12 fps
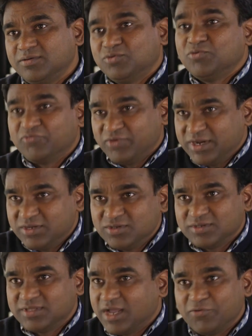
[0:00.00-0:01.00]
to feed
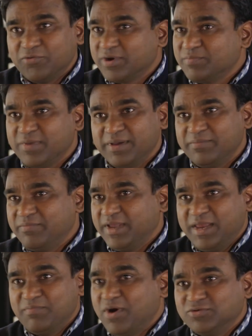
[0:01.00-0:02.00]
however
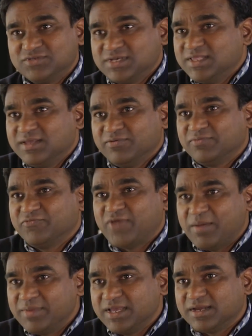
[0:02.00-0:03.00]
many mouths in the
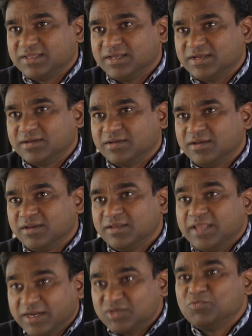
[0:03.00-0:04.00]
family are there.
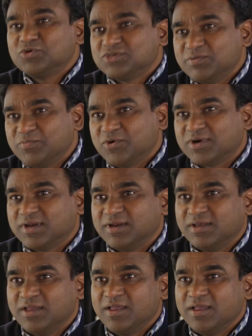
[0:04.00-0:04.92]
That is most important.